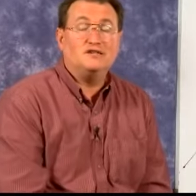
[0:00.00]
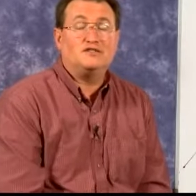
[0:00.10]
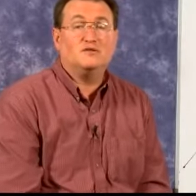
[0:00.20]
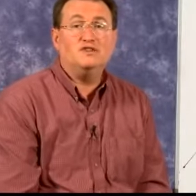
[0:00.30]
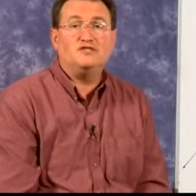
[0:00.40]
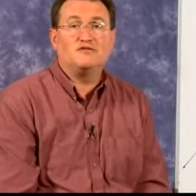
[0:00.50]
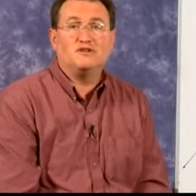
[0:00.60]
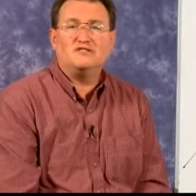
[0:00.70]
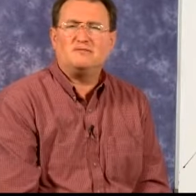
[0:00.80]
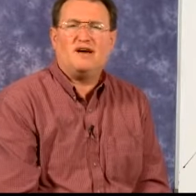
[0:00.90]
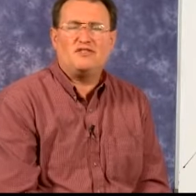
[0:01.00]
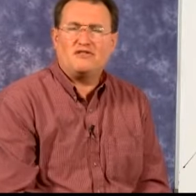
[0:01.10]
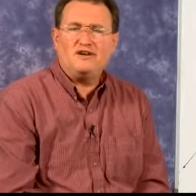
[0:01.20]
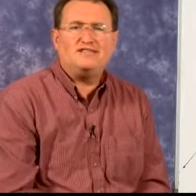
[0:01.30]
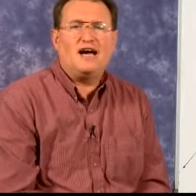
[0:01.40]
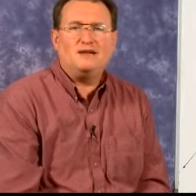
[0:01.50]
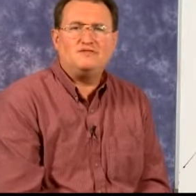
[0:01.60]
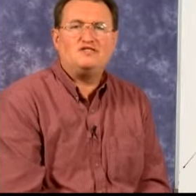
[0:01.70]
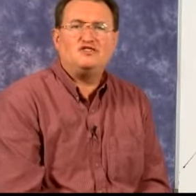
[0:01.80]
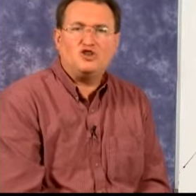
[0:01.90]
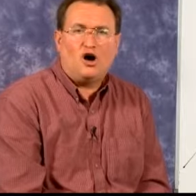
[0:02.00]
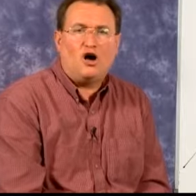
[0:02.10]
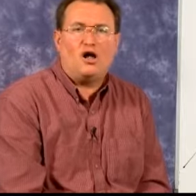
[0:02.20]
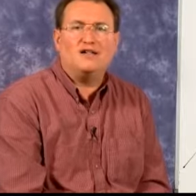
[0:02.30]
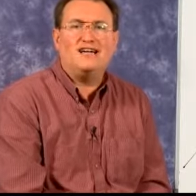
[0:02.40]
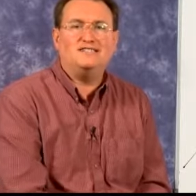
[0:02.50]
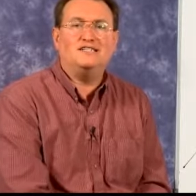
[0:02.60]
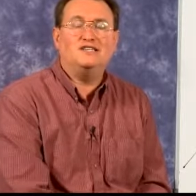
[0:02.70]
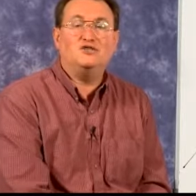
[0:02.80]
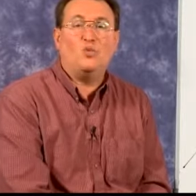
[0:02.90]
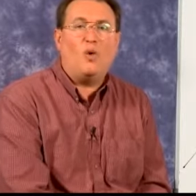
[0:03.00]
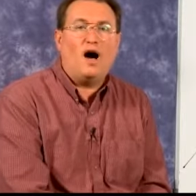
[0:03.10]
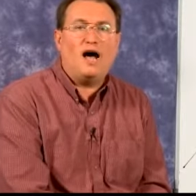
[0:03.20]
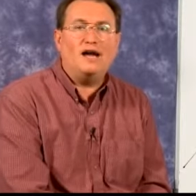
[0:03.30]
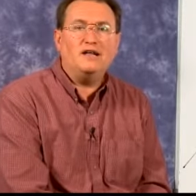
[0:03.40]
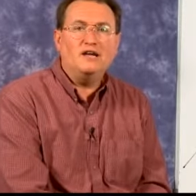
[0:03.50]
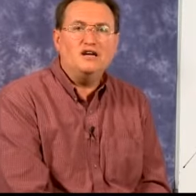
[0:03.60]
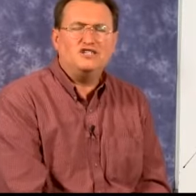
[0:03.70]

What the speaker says: So Israel is about 3 times as tall as it is wide.